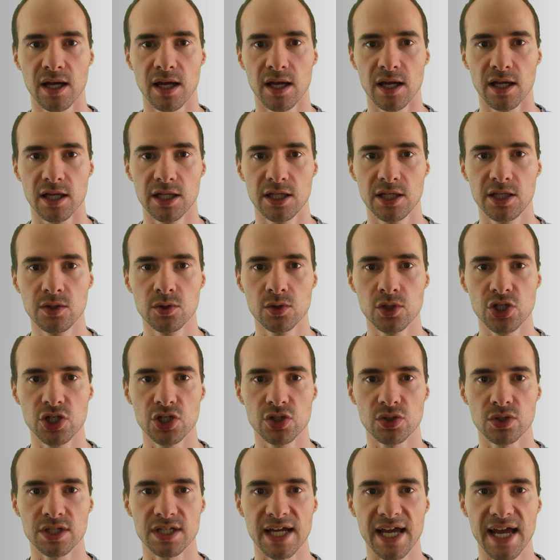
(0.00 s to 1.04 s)
you
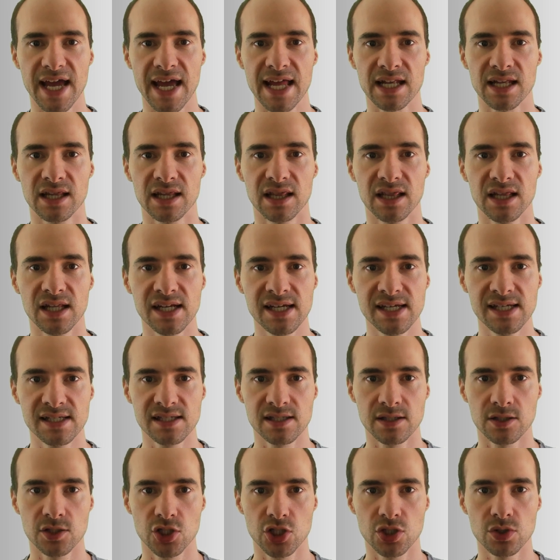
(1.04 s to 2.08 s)
should at
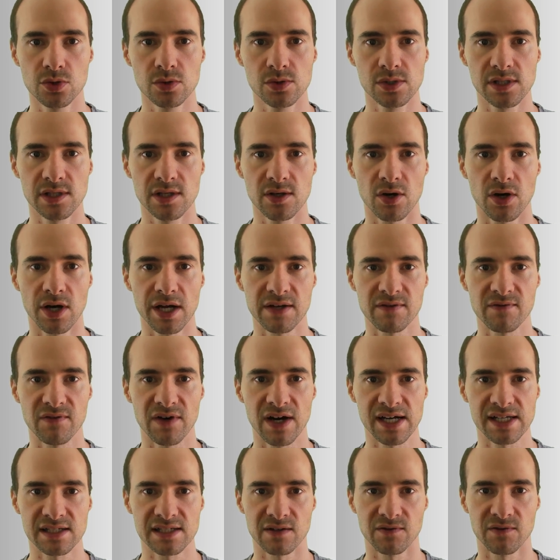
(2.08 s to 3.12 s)
least choose your
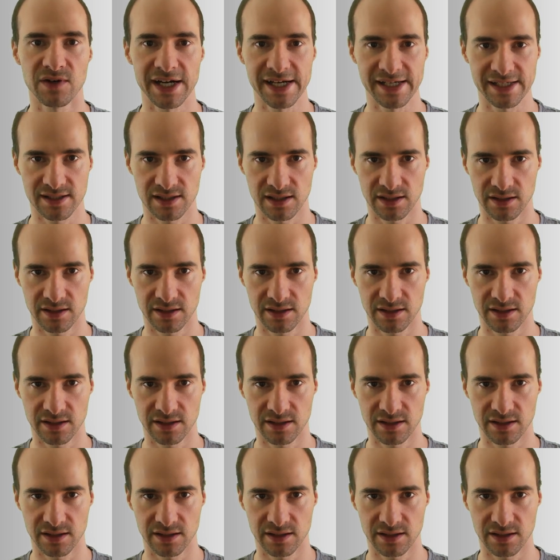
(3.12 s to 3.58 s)
advisor wisely.